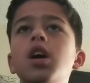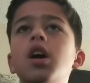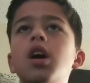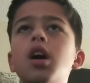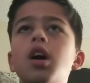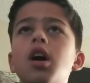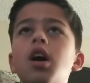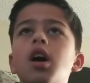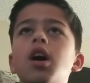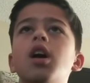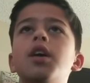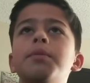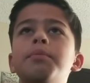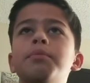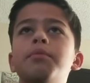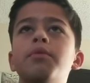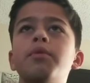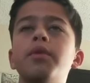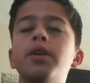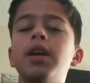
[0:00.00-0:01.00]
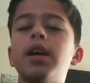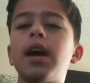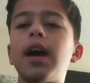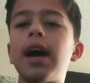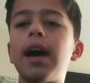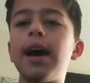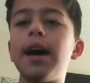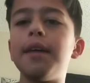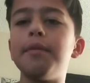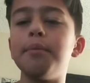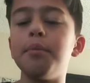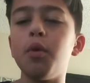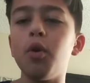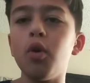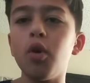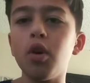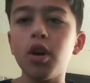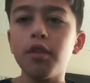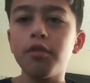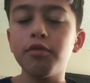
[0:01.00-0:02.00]
Um, we have
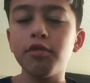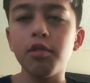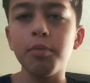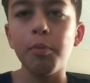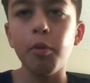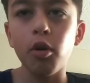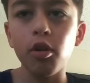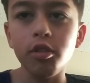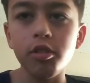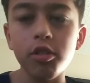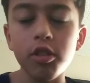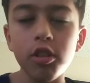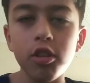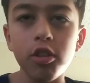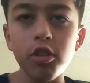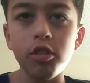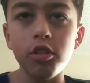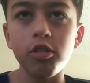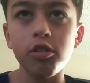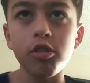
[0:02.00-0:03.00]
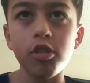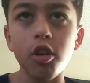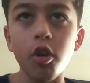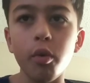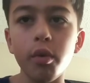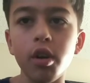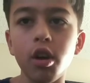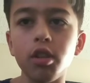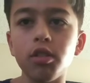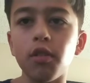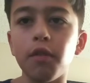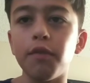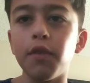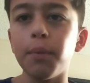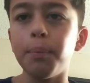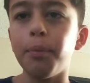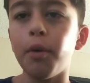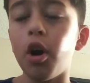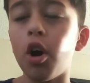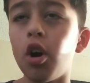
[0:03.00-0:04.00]
more sports news going on to
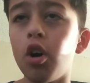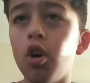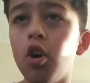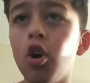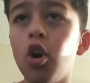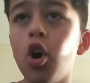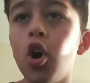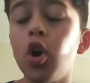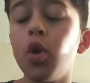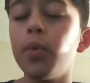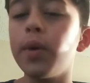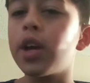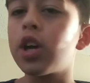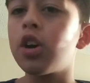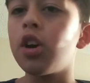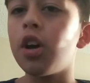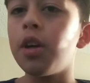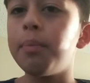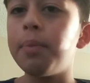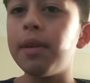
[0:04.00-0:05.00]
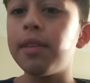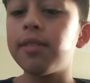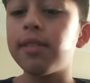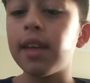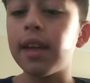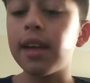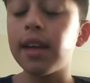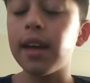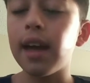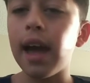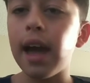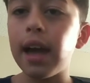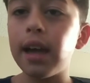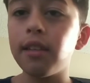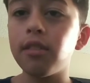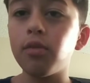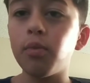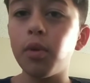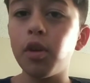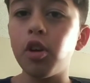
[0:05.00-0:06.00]
football. We could be seeing,
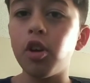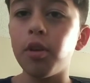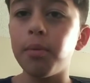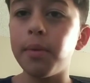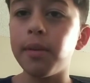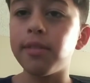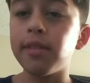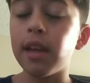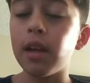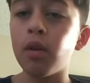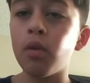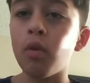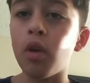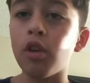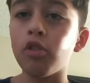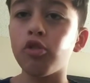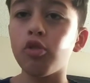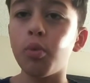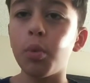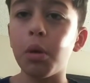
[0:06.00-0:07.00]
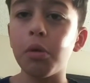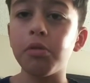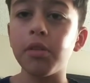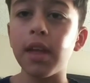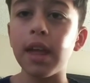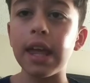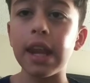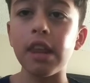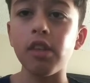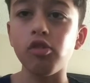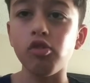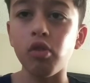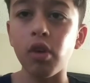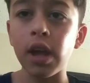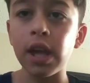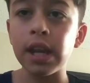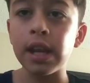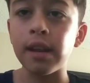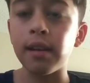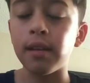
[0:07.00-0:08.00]
guys, we could be seeing Russell Wilson getting
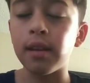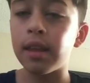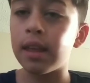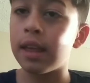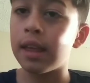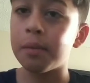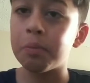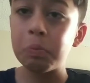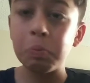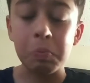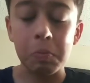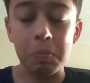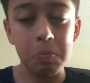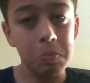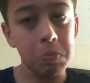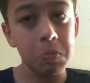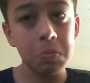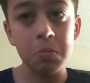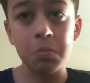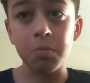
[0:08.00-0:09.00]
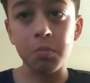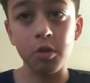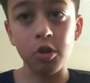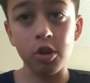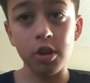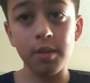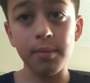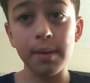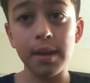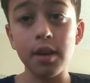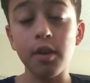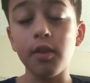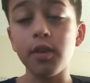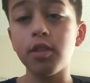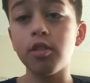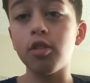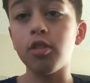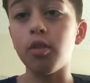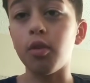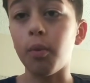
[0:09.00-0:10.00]
traded. He could he be
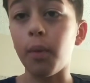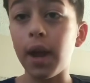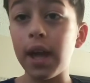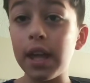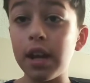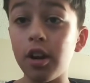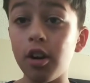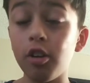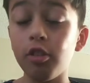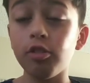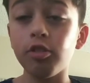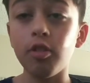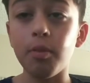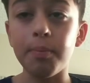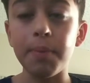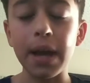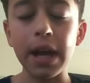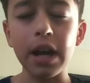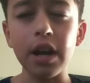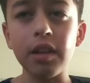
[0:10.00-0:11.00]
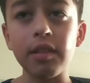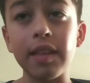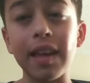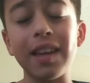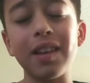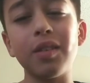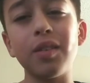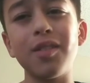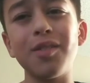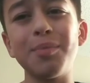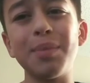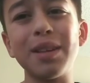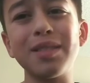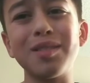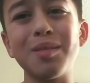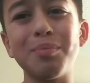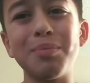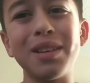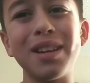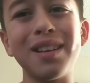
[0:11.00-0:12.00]
going to the Raiders, the Bears? I don't know
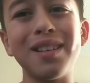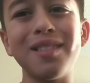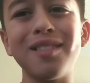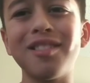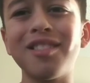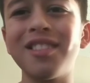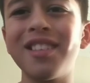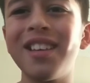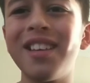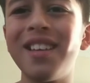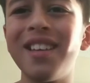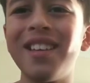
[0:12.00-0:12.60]
about the Bears.